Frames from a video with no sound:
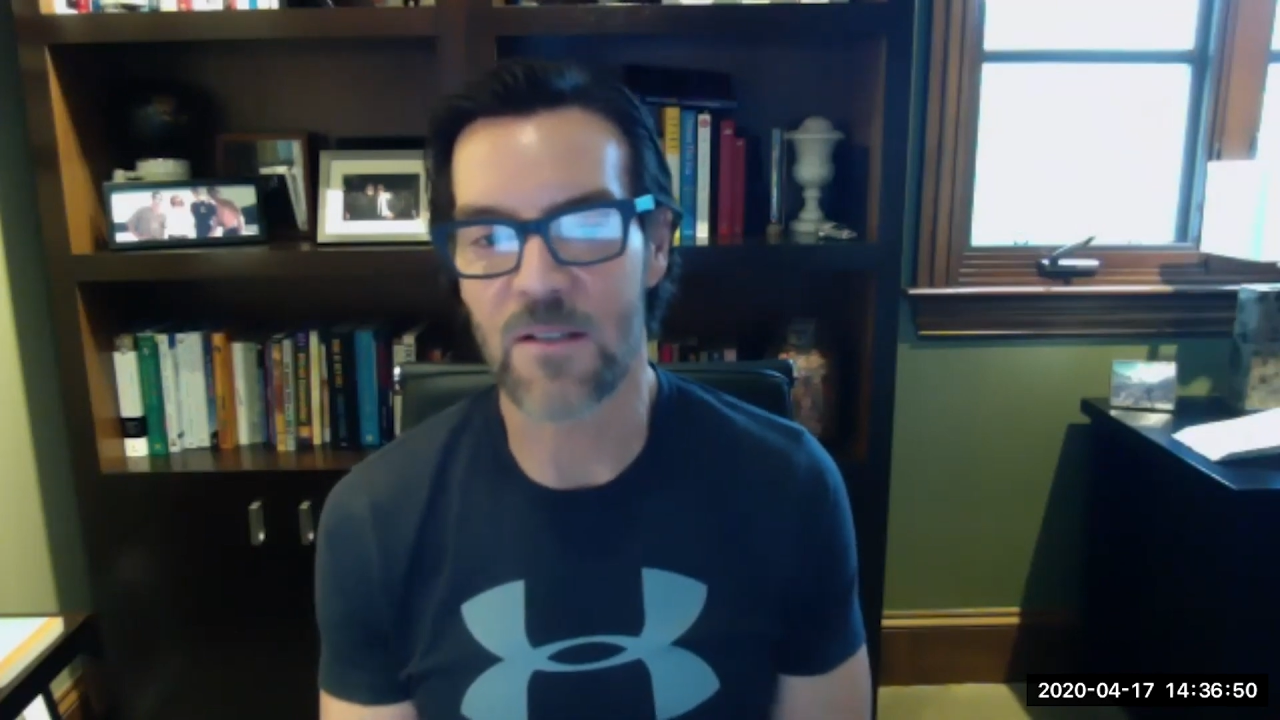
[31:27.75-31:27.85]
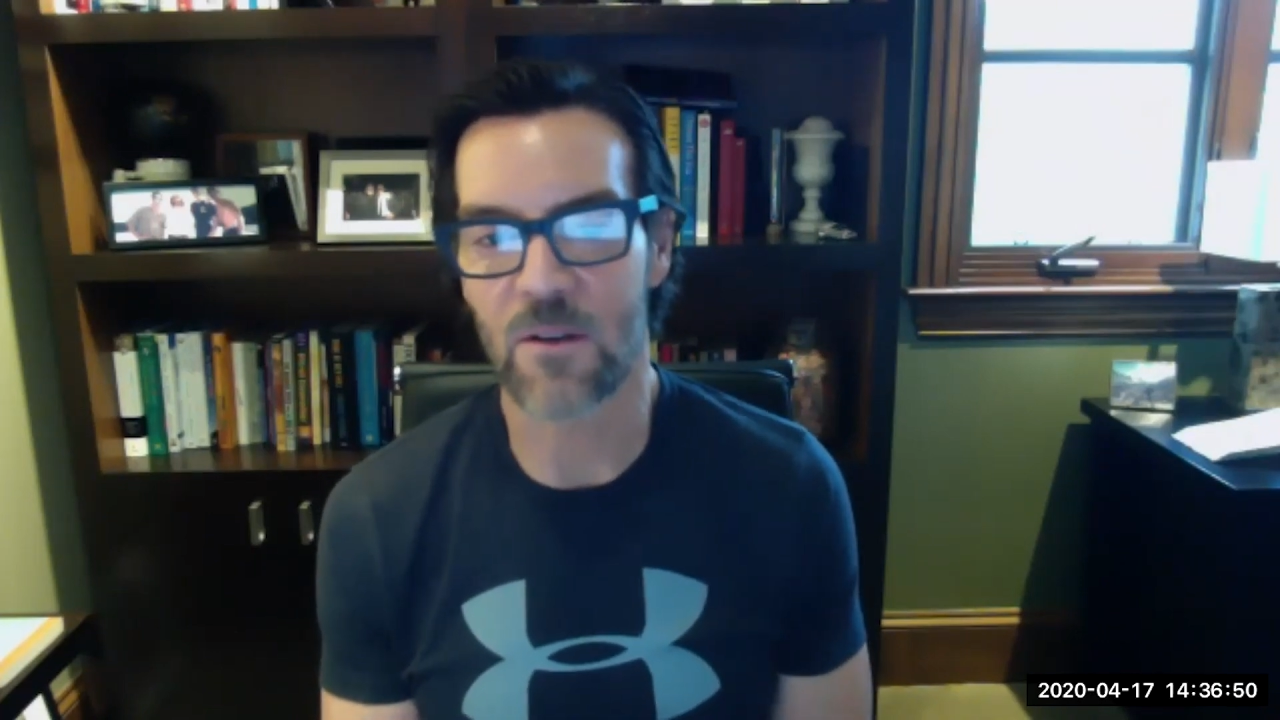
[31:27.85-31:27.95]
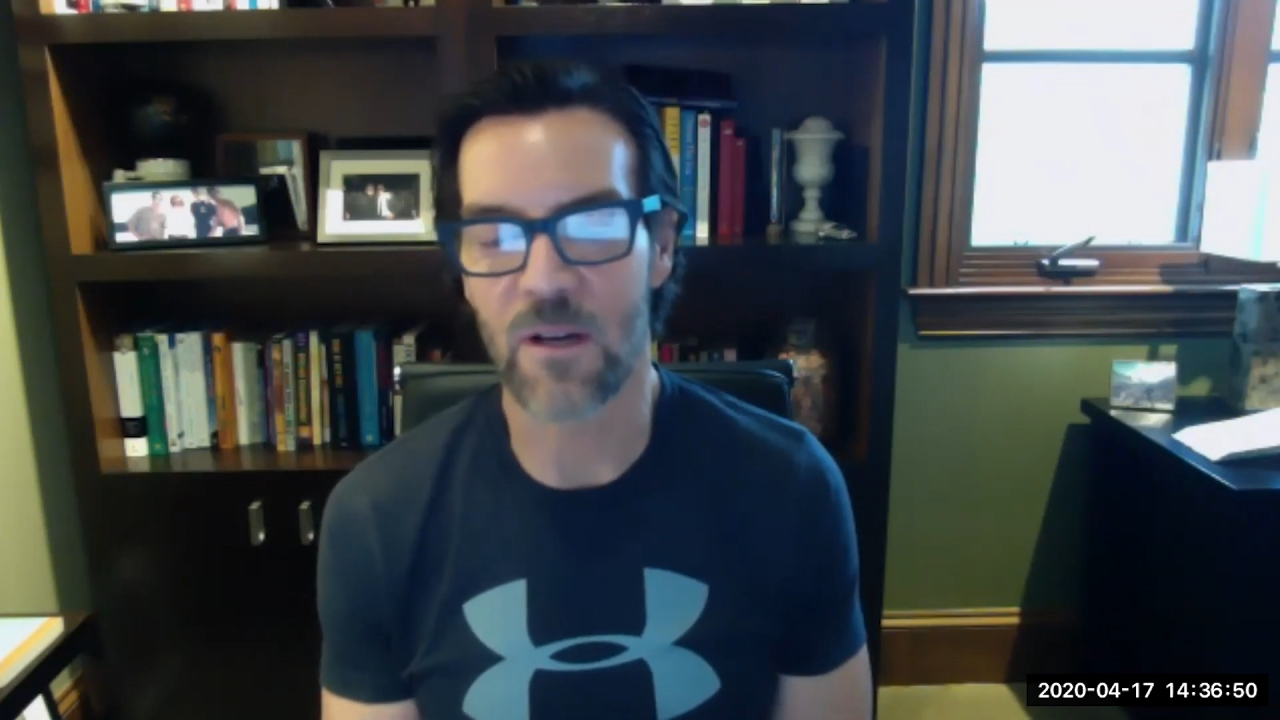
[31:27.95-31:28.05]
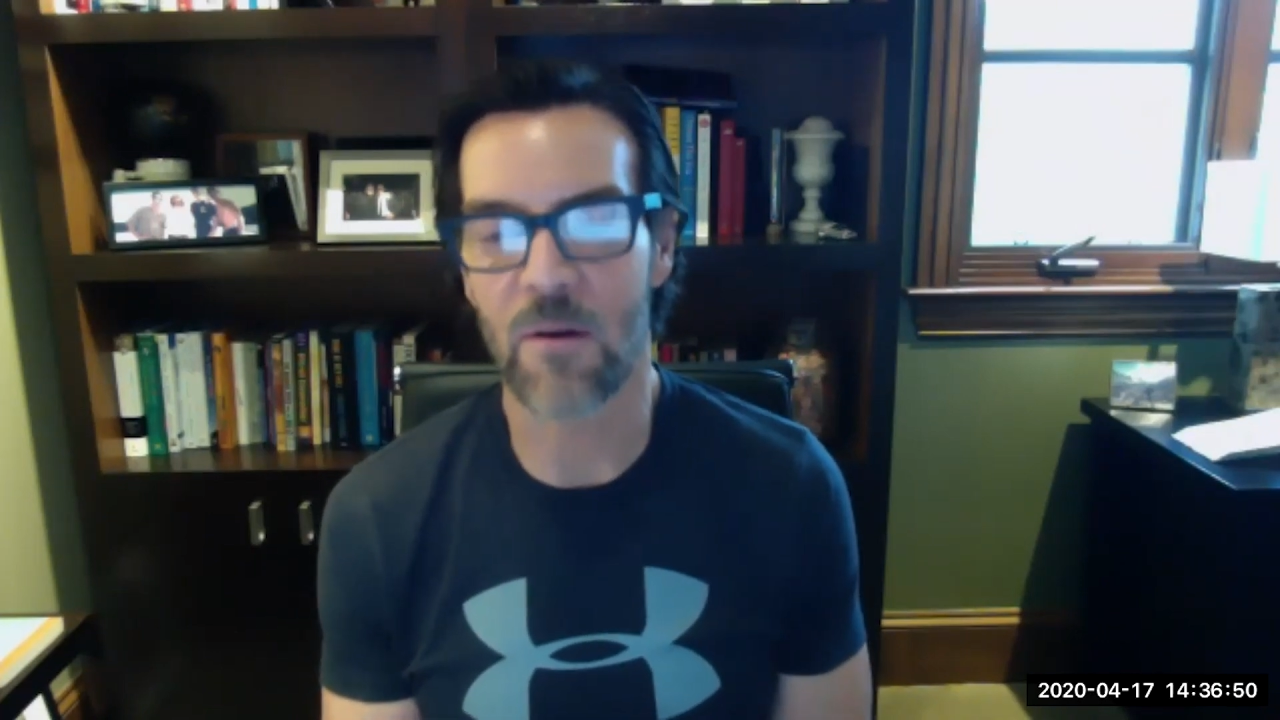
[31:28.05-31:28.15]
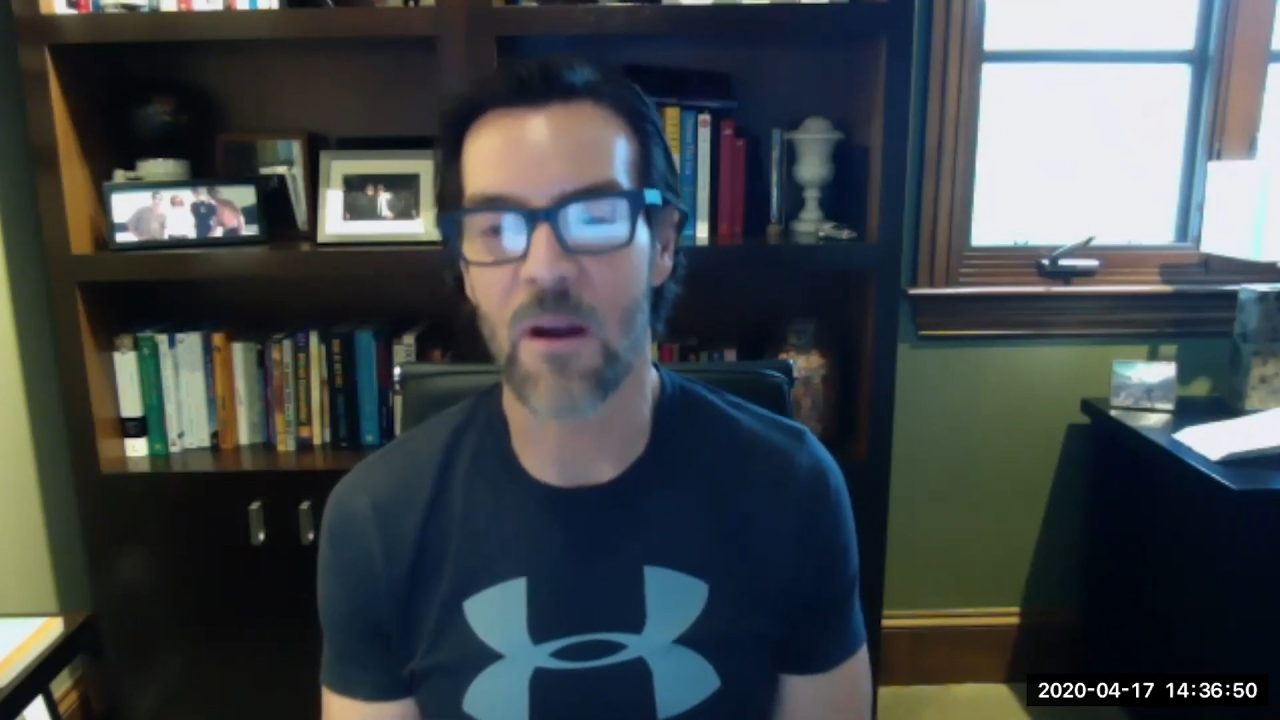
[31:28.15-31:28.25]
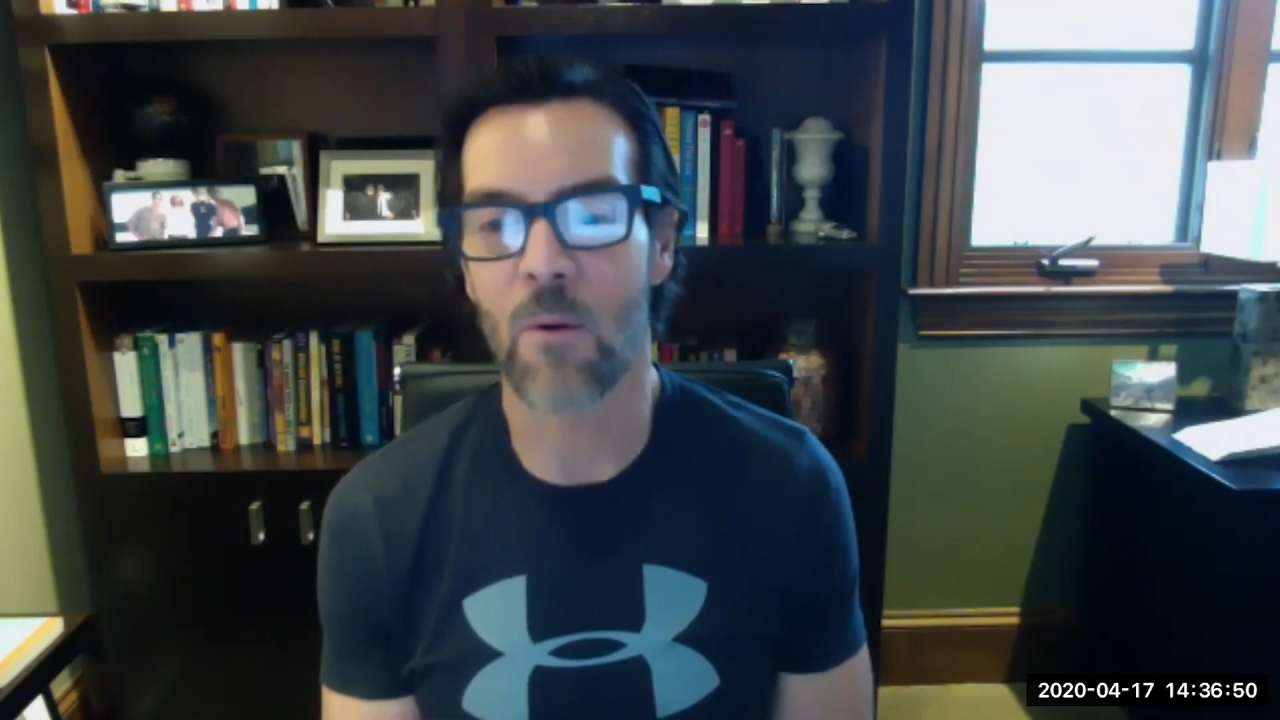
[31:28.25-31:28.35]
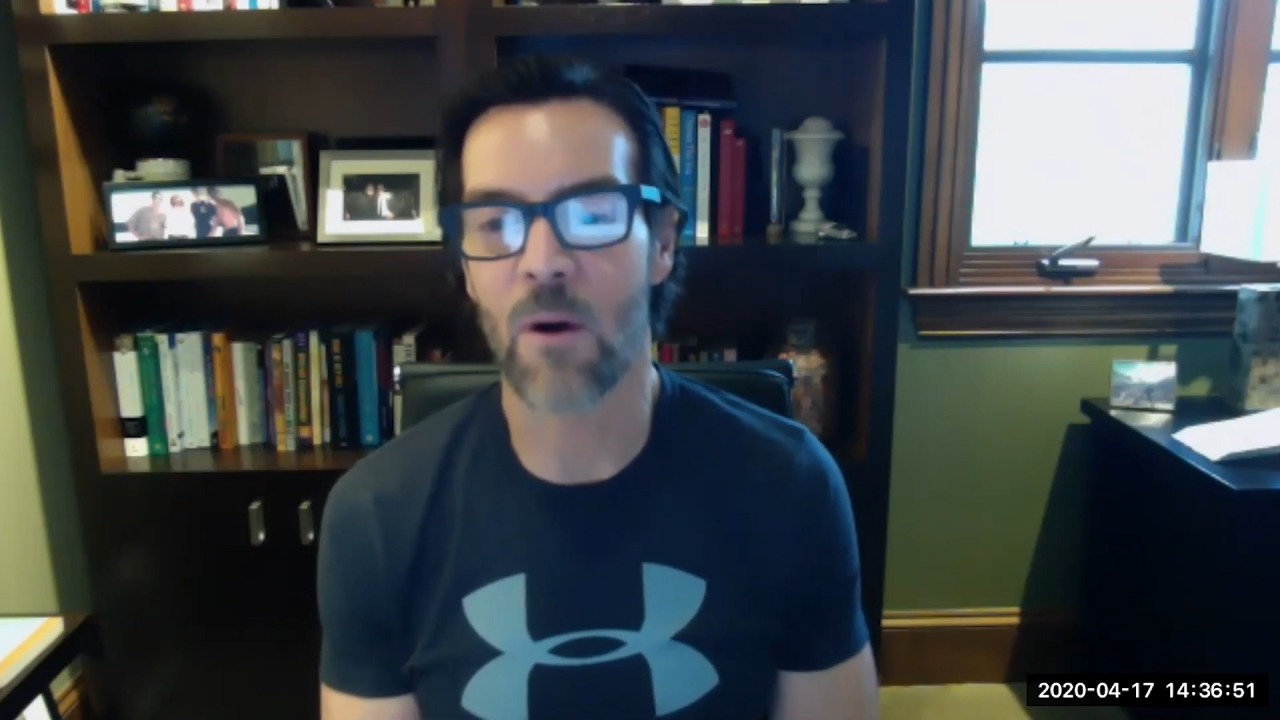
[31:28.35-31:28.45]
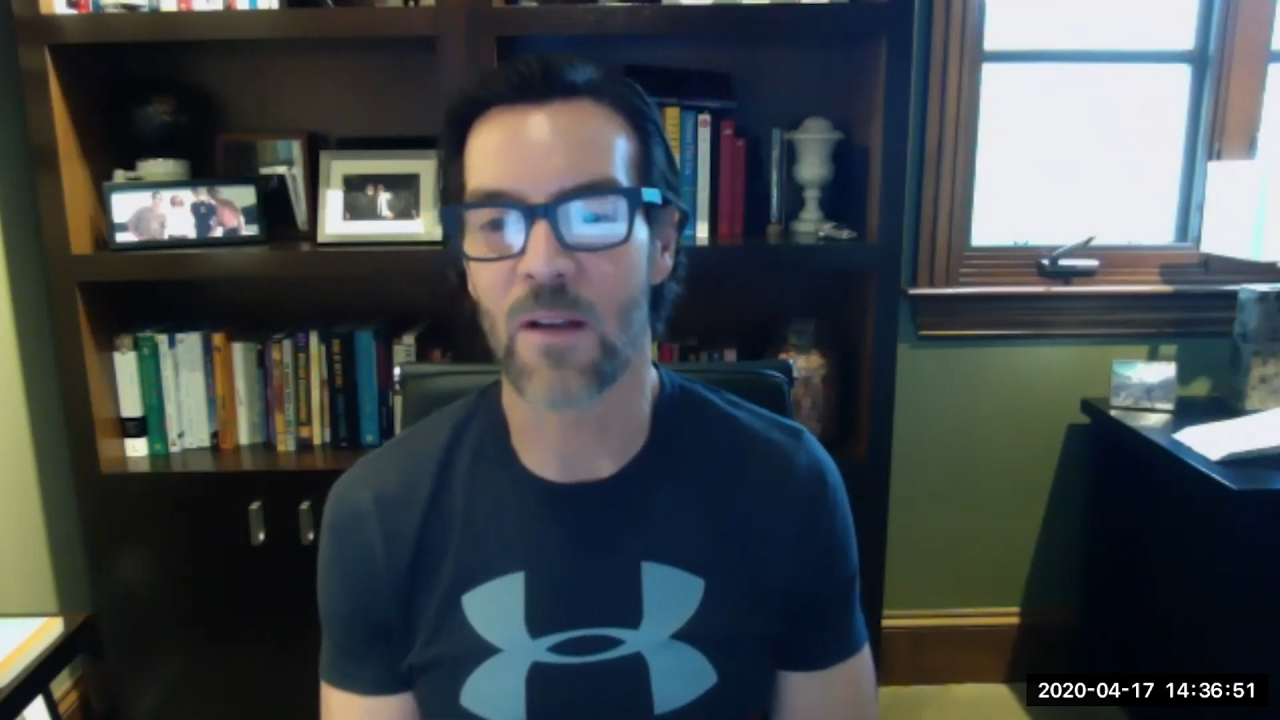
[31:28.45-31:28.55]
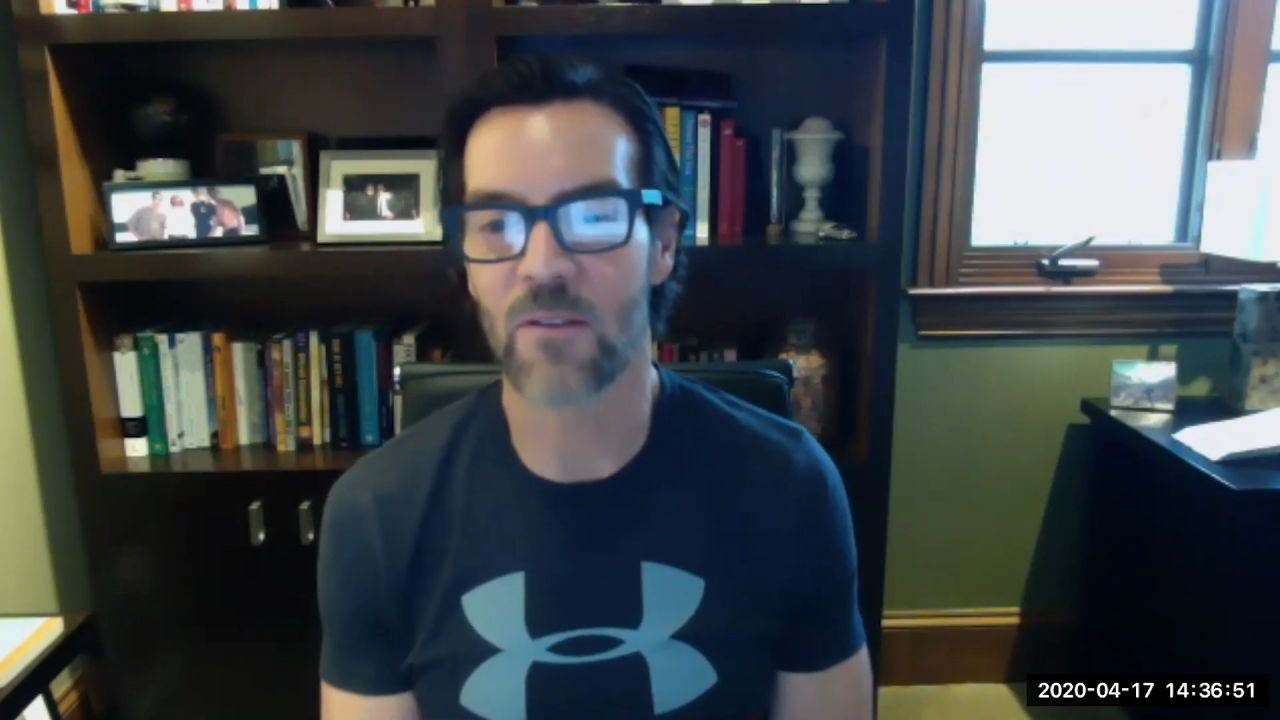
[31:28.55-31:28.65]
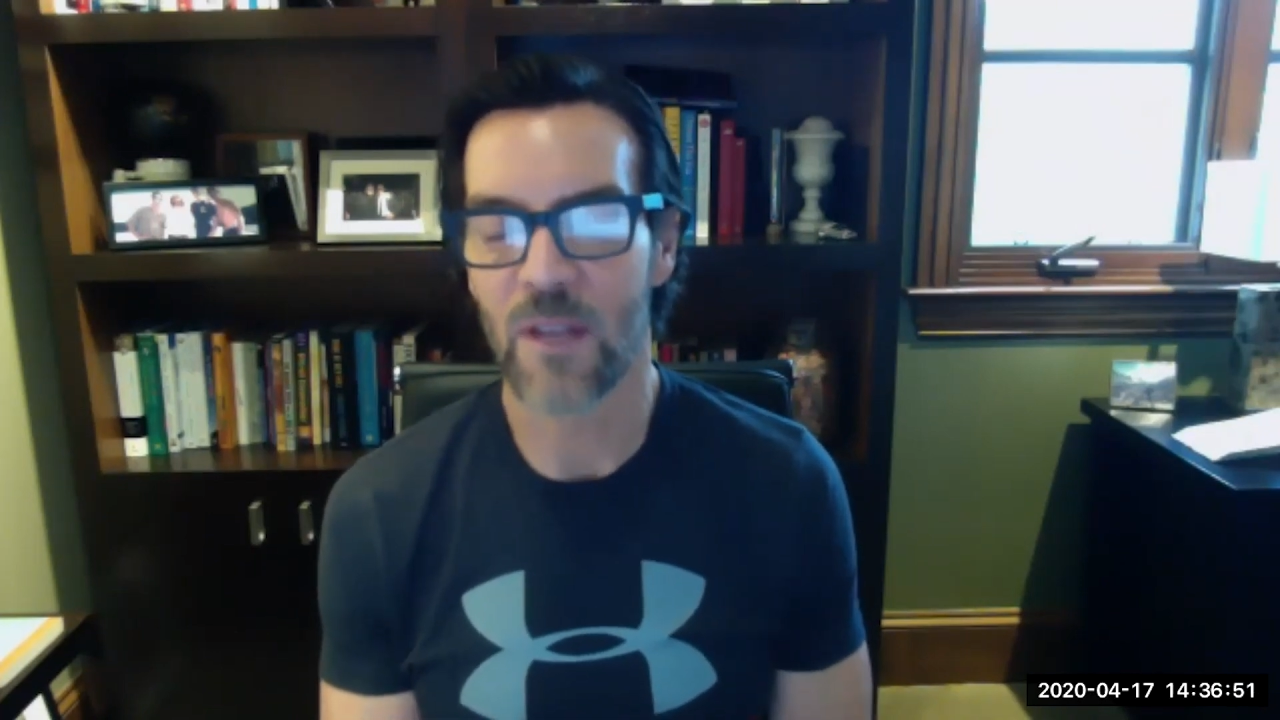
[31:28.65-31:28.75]
So here I
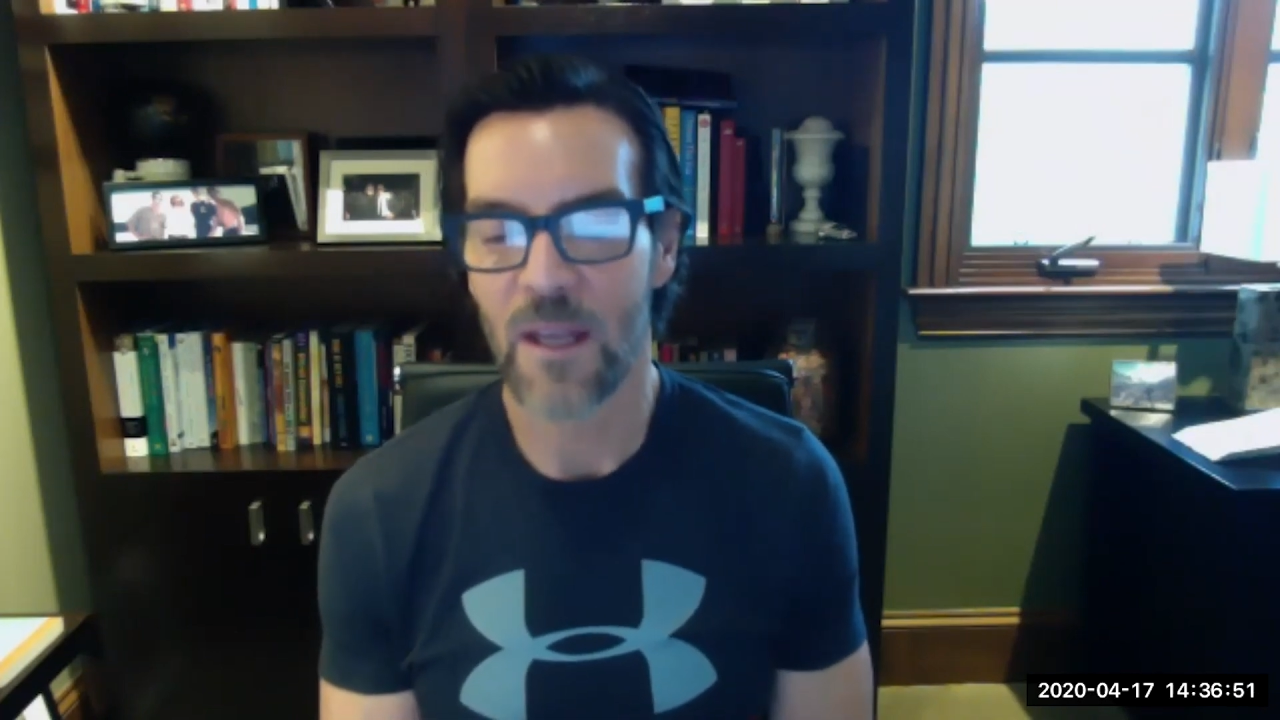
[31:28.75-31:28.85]
was